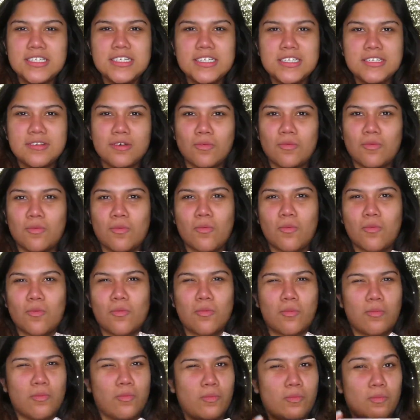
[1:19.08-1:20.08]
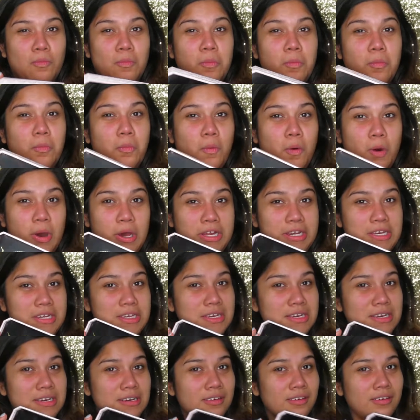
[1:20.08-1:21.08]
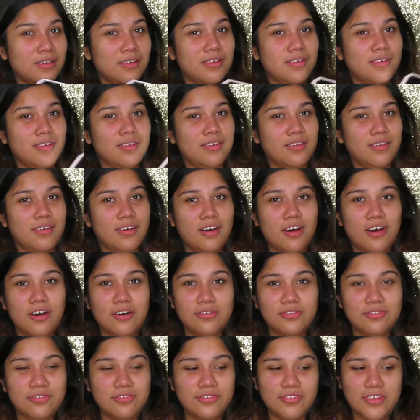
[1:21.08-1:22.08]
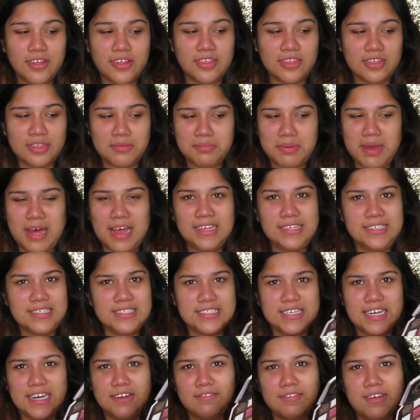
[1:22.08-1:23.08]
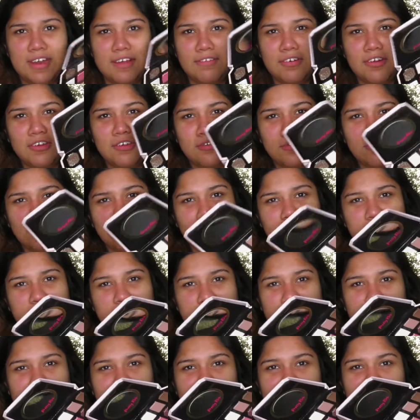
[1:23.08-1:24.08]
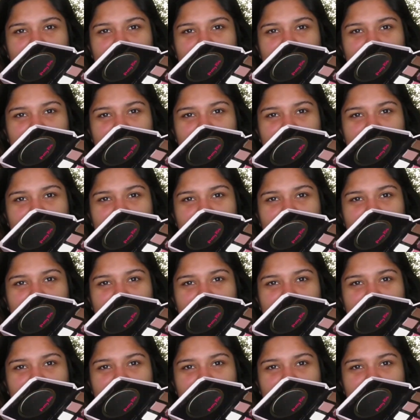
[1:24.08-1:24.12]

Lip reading: This is one of the palettes that I've never used